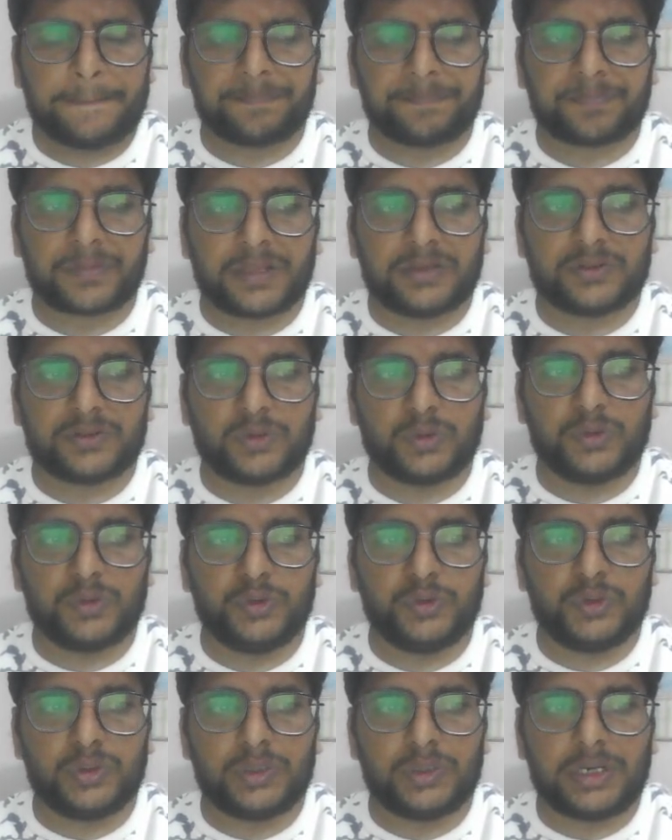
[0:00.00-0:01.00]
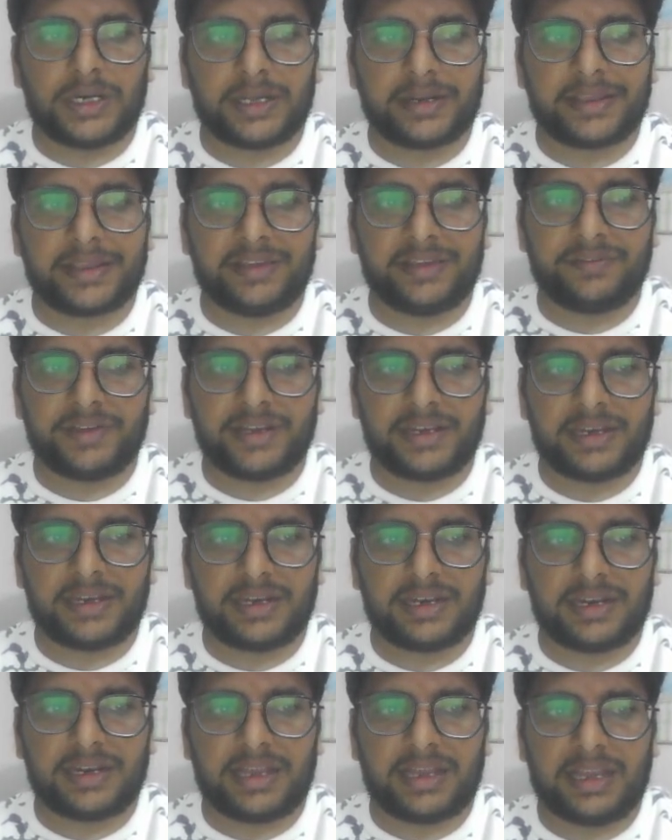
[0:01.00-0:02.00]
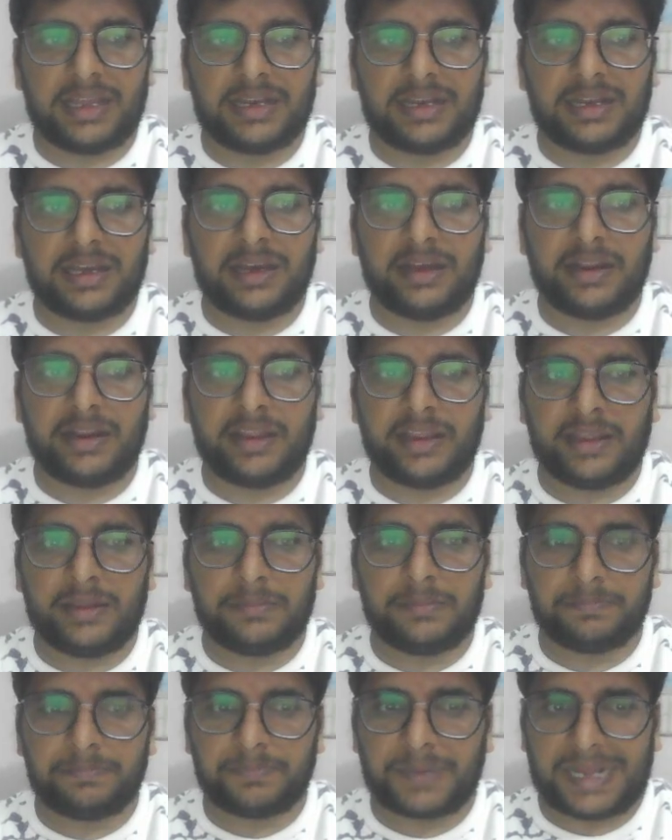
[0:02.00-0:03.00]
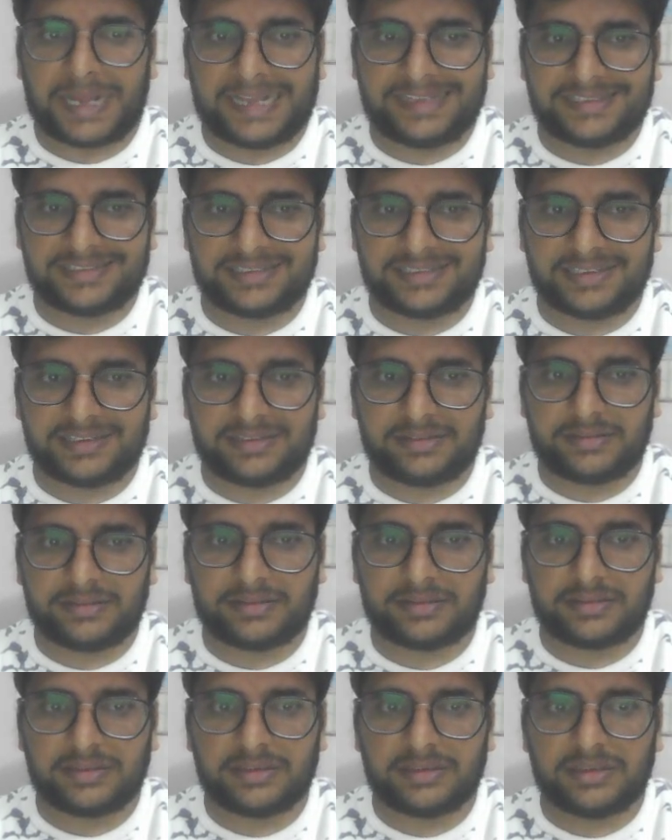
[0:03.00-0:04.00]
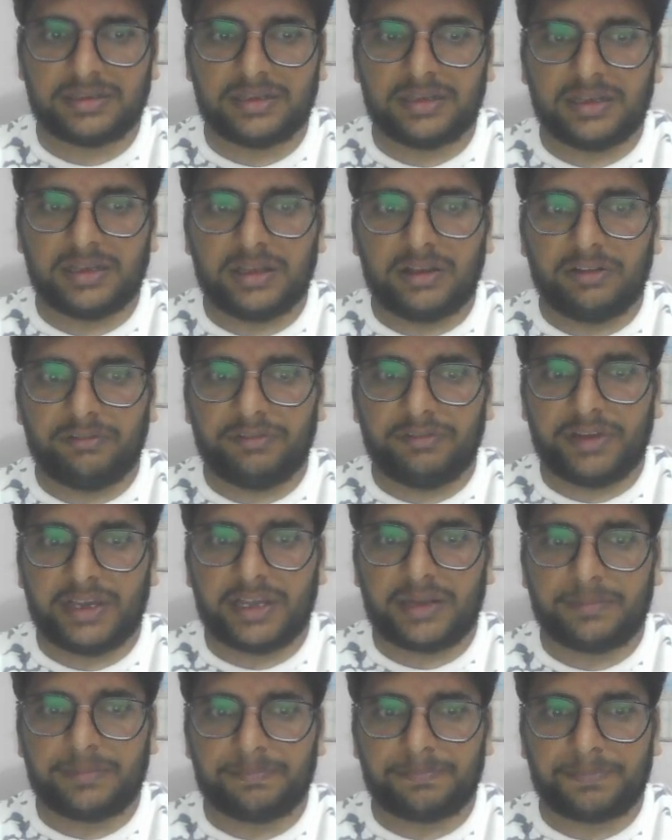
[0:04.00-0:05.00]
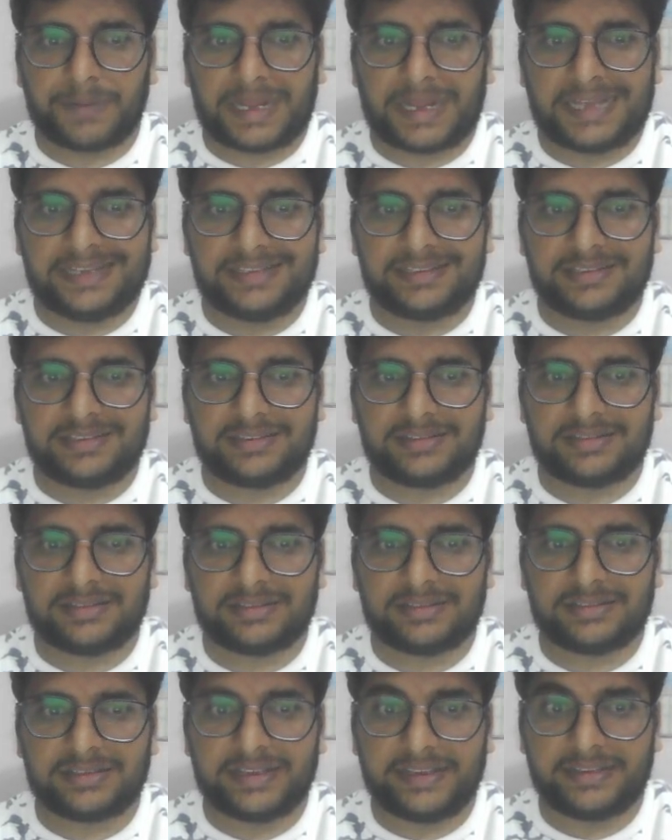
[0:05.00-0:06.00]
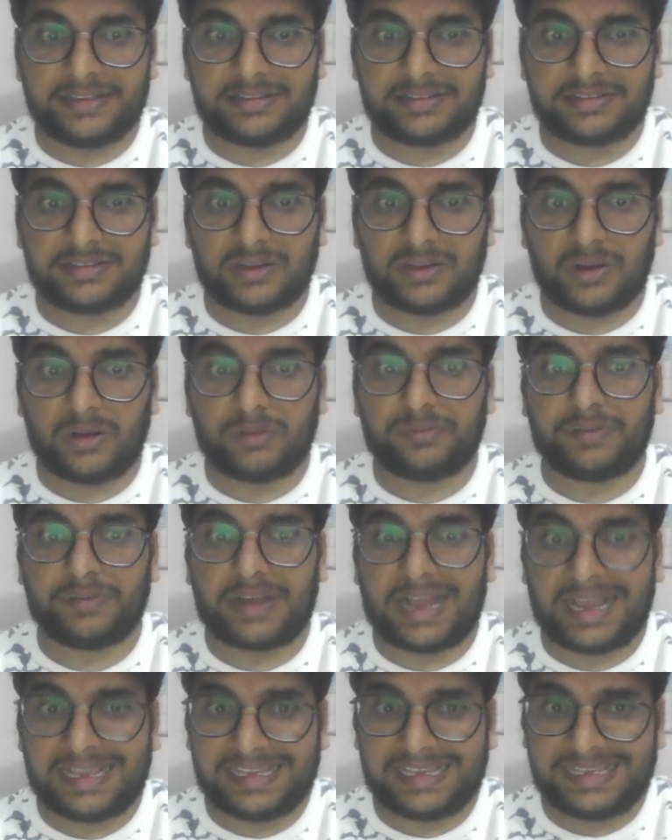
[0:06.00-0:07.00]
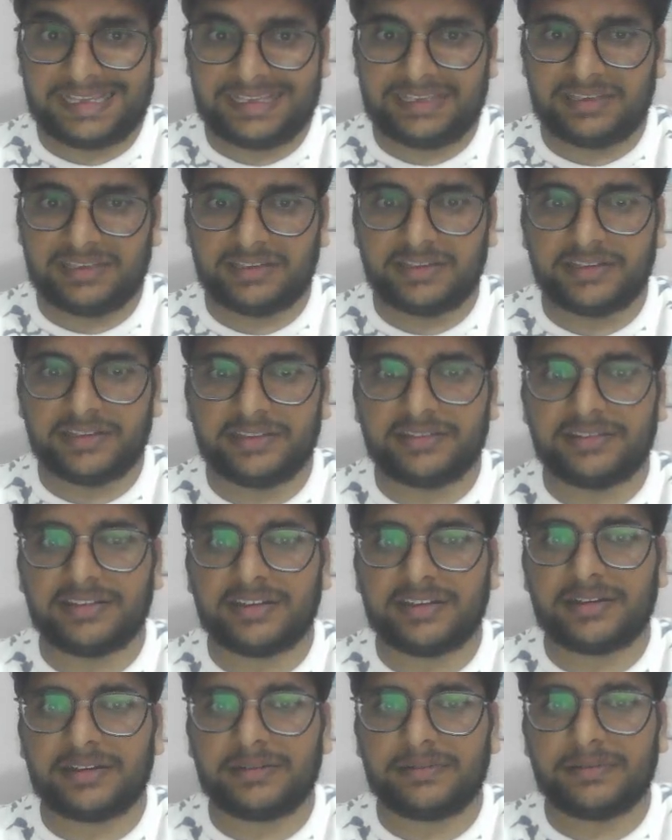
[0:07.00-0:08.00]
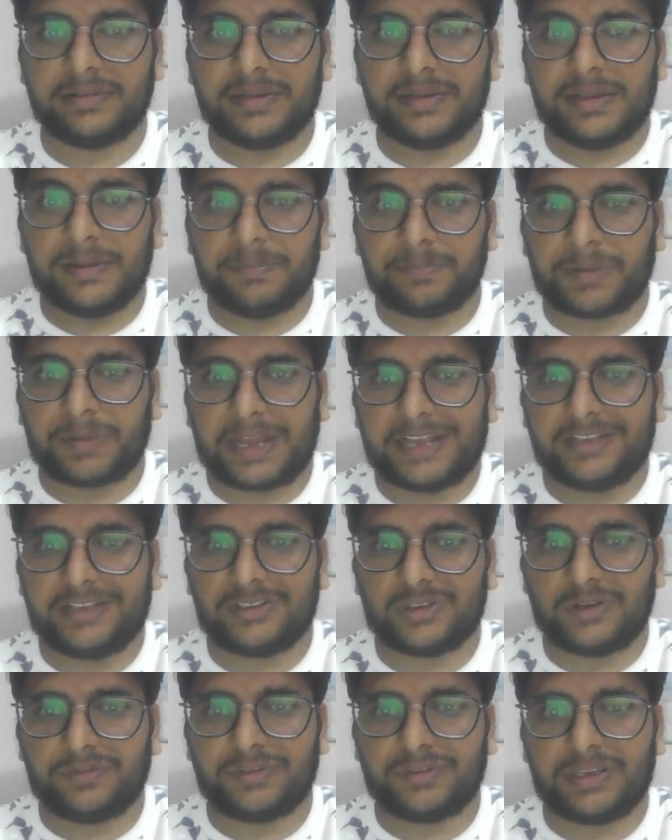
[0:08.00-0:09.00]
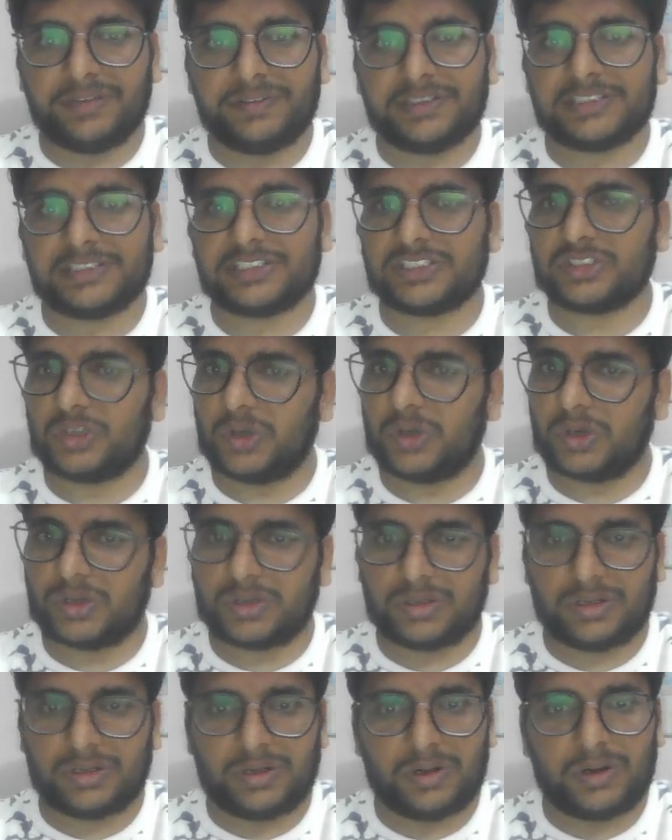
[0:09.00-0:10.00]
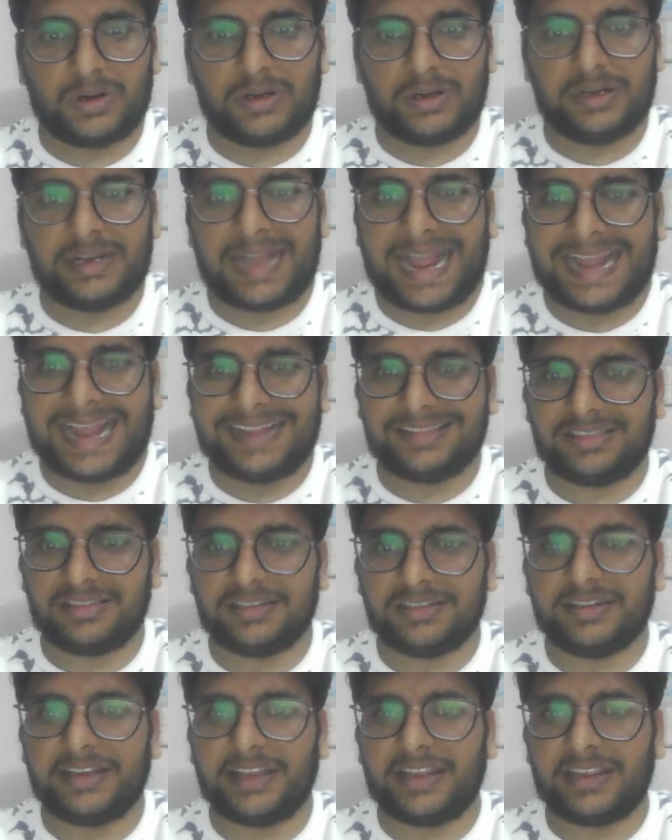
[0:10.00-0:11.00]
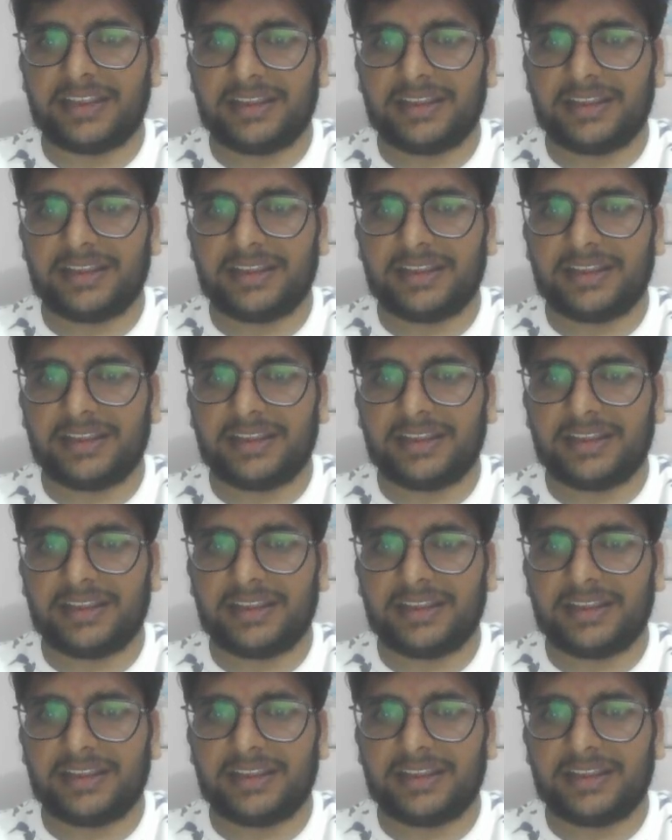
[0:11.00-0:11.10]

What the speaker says: so you are given an array prices where prices of I is the price of given stock on ith day.